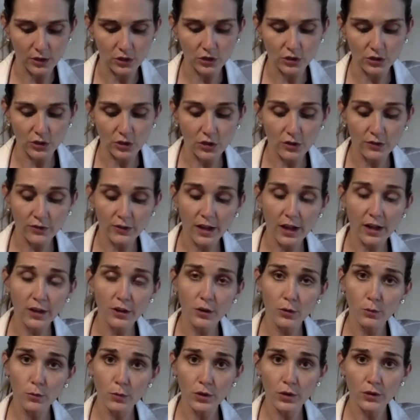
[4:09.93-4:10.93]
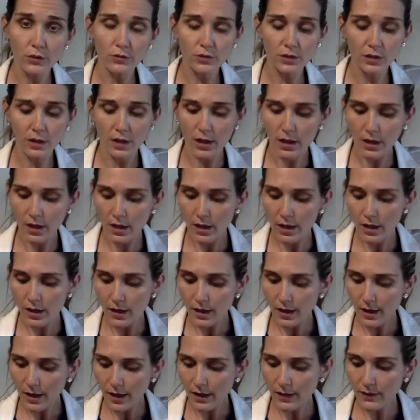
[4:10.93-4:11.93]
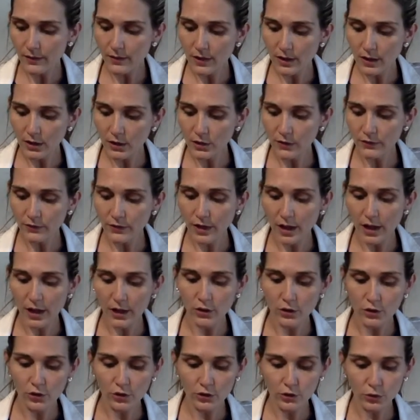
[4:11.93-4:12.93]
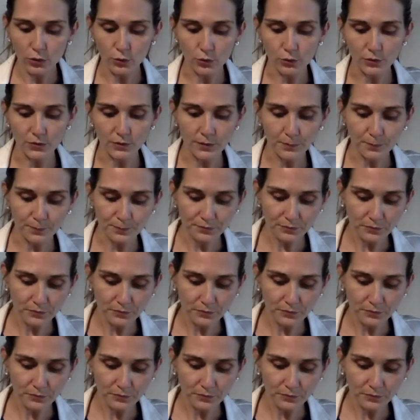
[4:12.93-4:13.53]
So you've got your wound, and then you've got your tools.